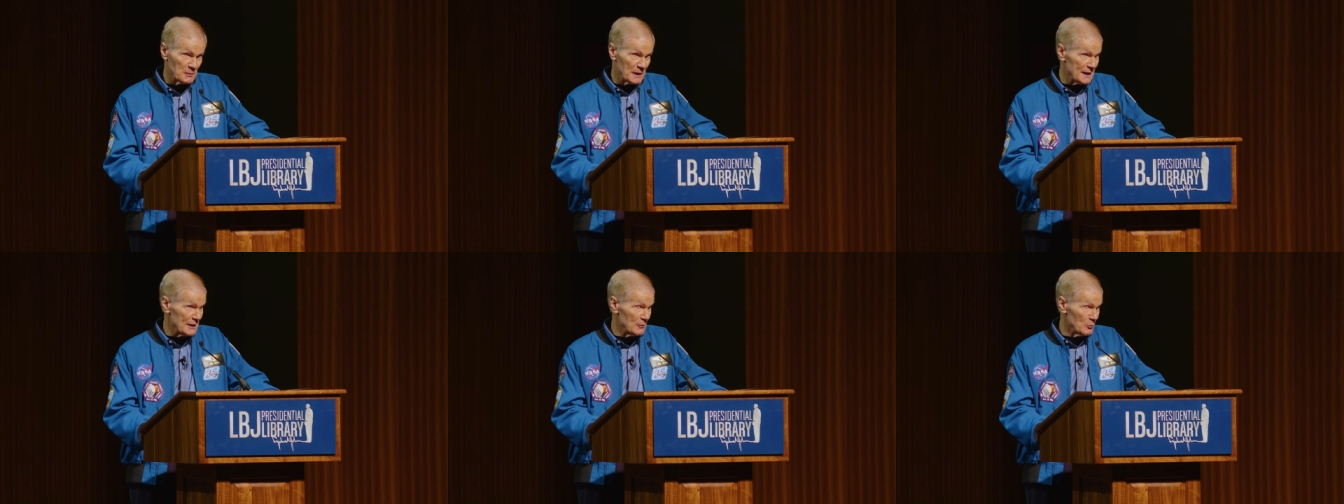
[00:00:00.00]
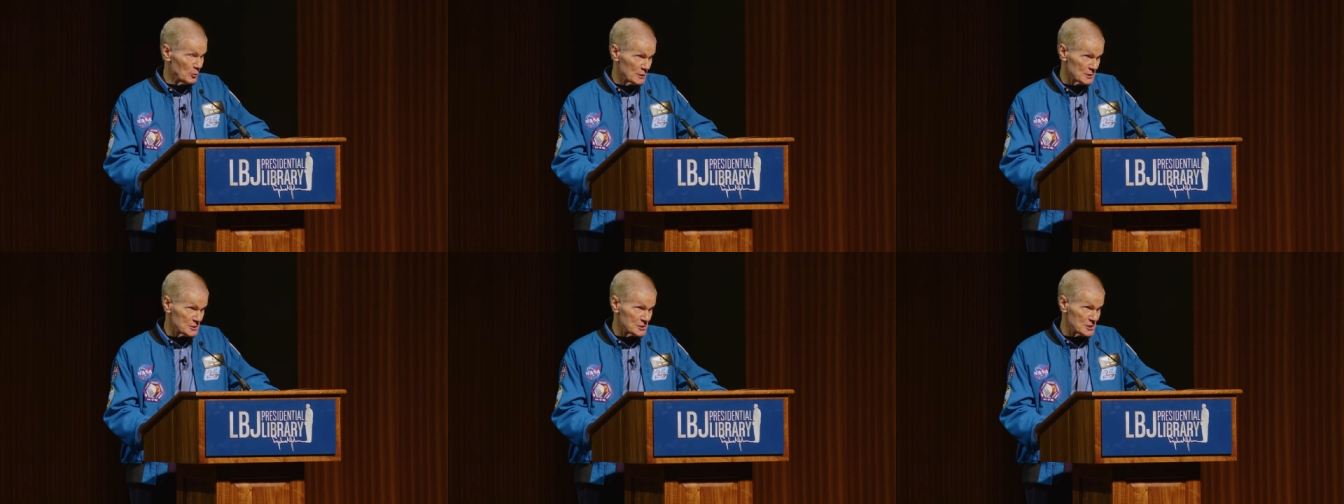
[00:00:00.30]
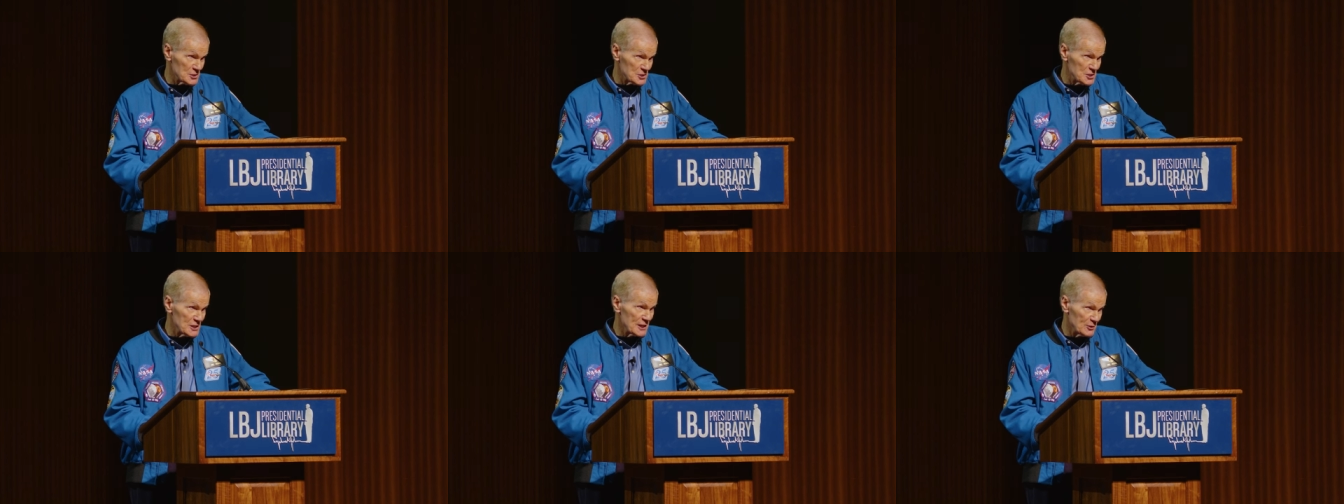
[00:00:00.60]
but it was
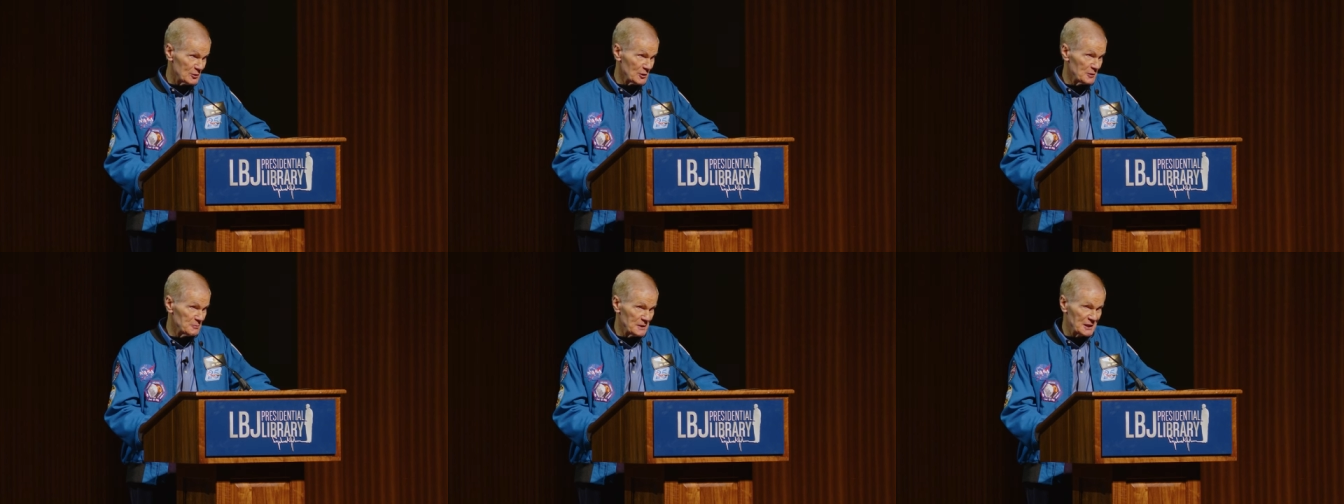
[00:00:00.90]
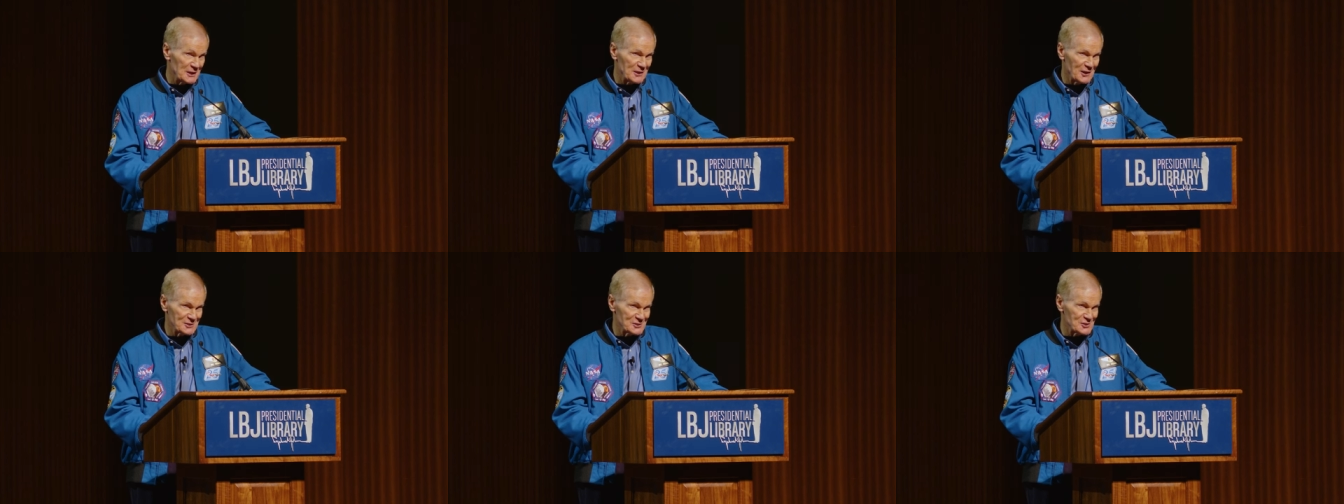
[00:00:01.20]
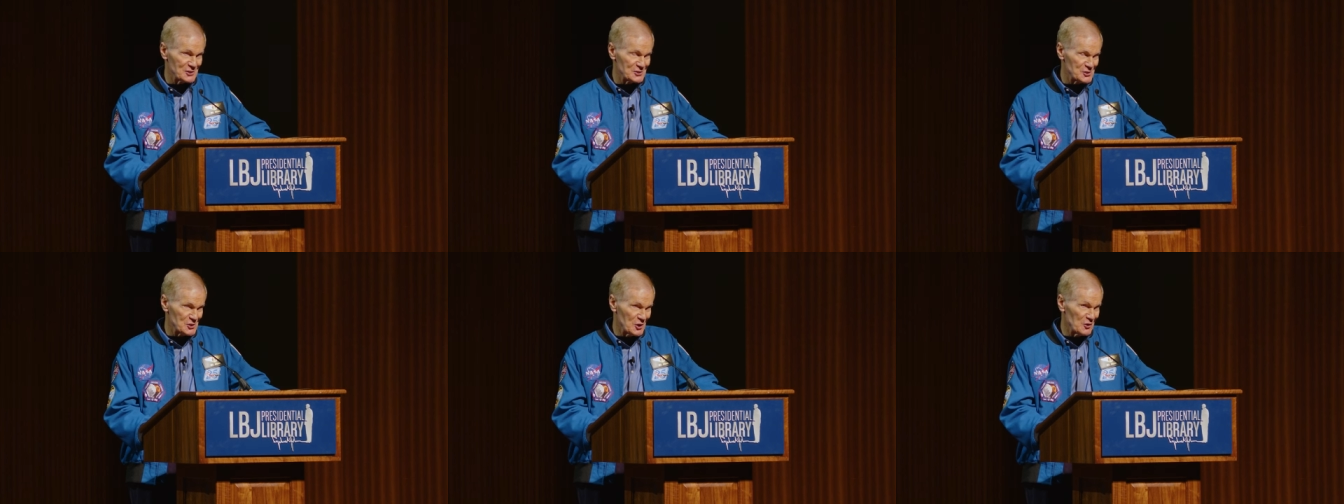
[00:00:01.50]
a secret
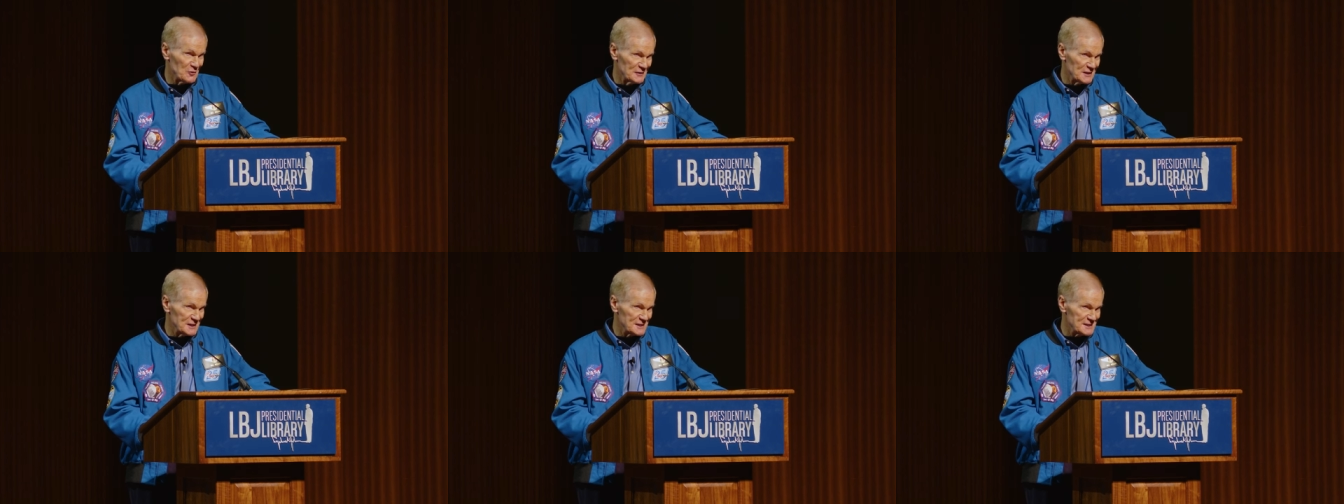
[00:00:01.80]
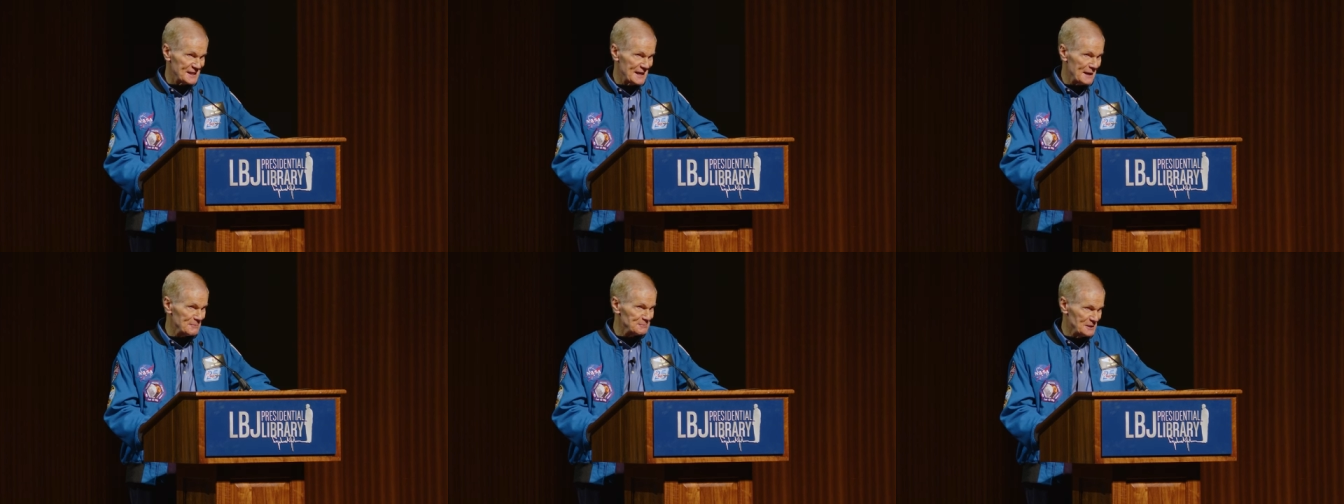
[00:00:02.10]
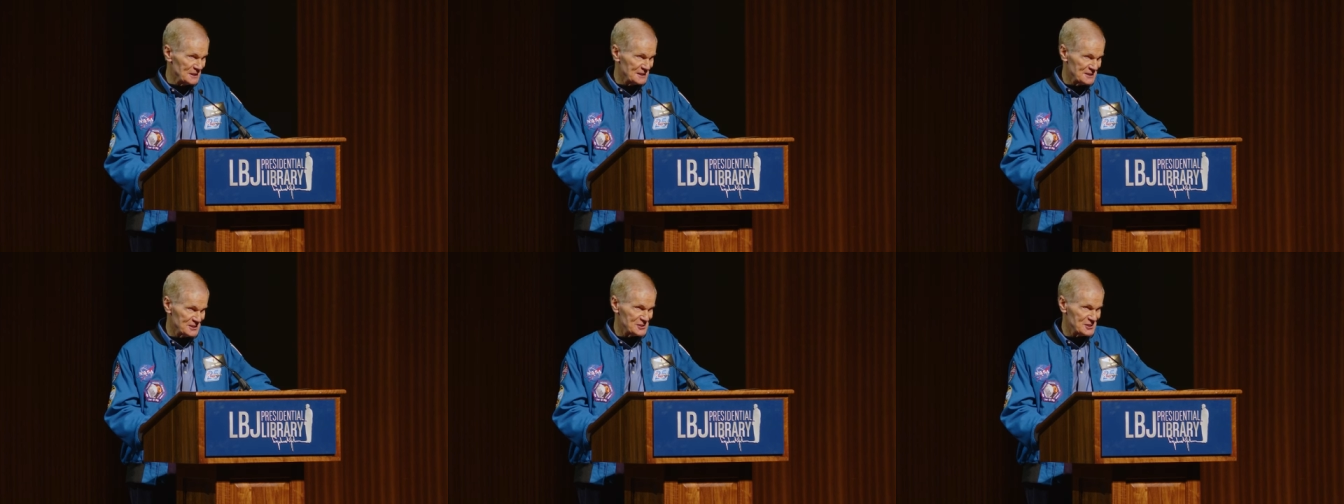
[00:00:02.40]
because the Soviets
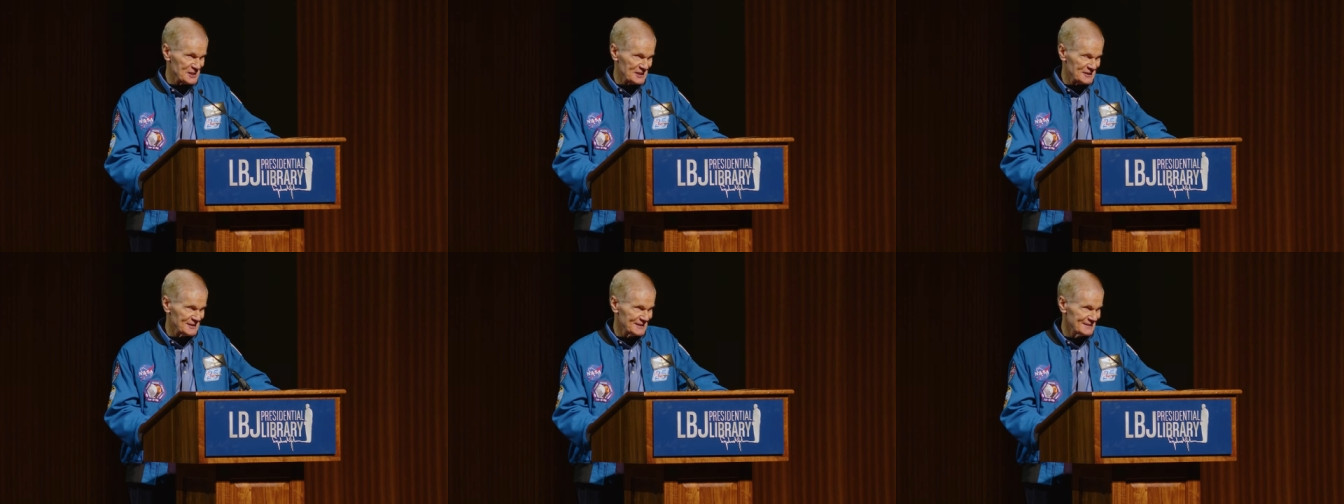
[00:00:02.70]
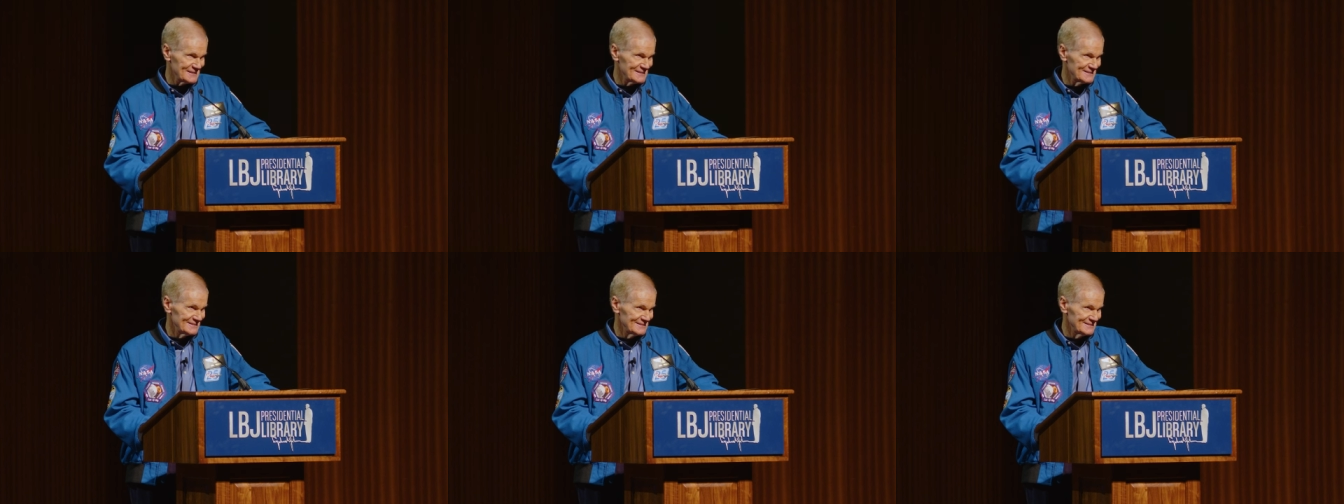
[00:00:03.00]
kept it a secret.